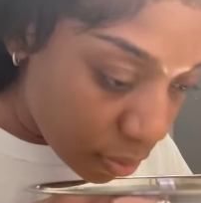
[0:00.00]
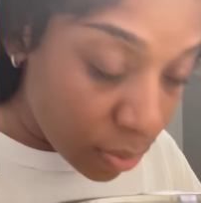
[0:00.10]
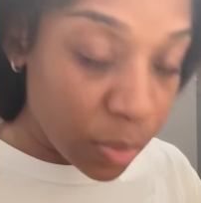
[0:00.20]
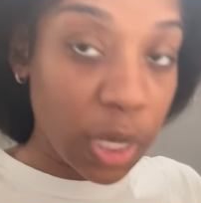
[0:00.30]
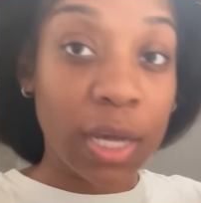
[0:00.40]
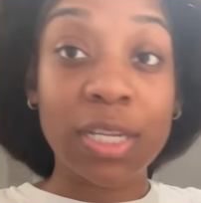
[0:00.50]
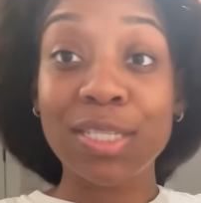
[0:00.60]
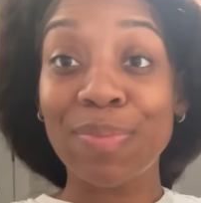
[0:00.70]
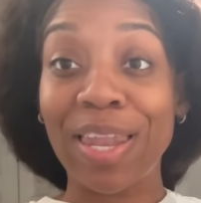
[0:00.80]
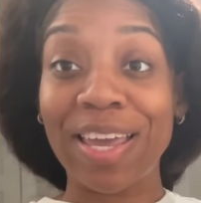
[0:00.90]
And y'all, this
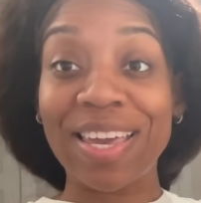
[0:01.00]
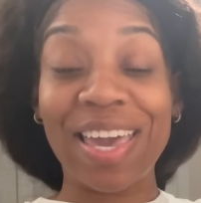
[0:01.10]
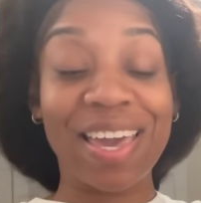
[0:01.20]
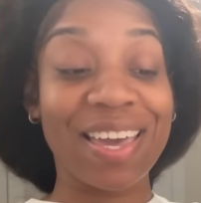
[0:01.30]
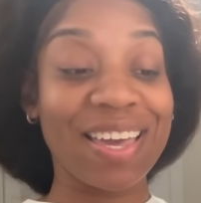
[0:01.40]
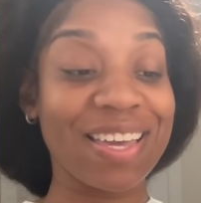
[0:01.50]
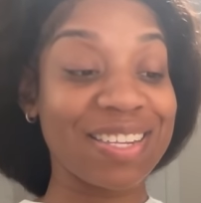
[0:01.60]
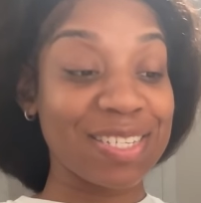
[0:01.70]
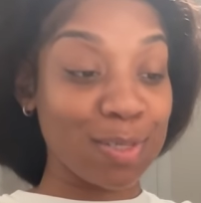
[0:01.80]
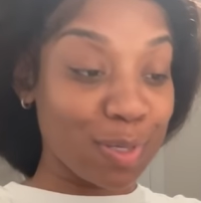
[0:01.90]
smells like cake.
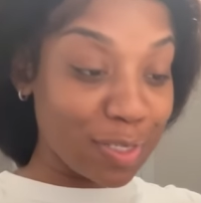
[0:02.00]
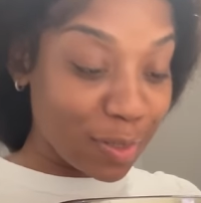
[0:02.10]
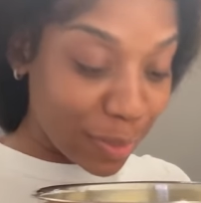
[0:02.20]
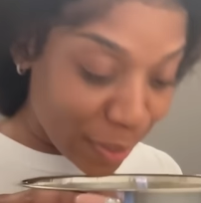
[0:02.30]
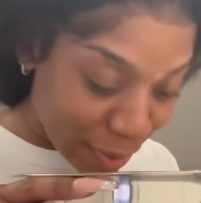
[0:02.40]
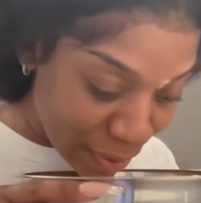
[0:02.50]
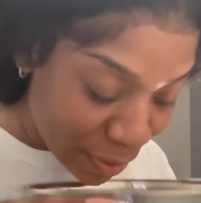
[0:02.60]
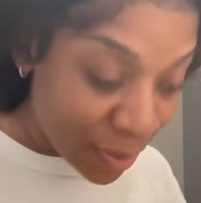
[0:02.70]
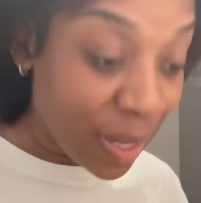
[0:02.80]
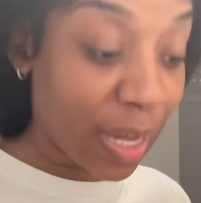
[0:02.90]
This smells so good.
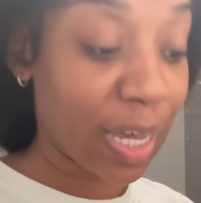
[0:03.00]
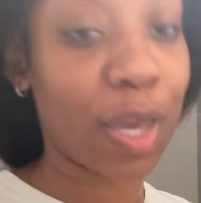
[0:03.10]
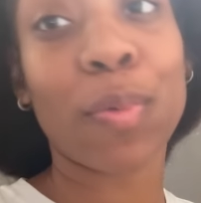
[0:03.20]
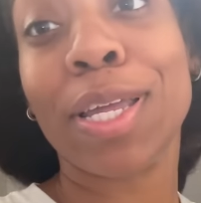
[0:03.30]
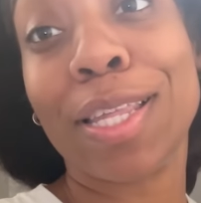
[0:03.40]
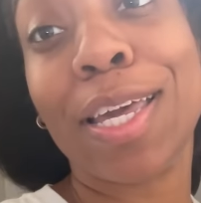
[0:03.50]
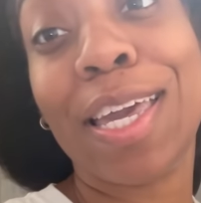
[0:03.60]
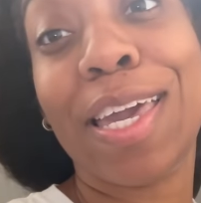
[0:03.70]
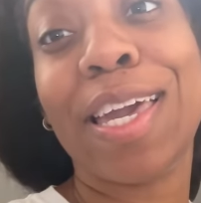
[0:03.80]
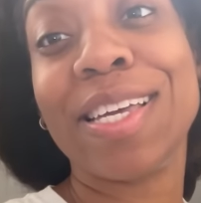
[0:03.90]
I can't wait to
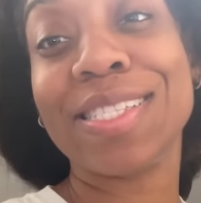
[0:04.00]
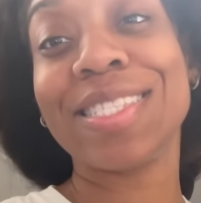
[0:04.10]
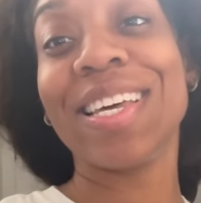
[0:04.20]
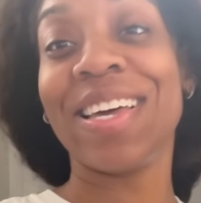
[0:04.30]
eat.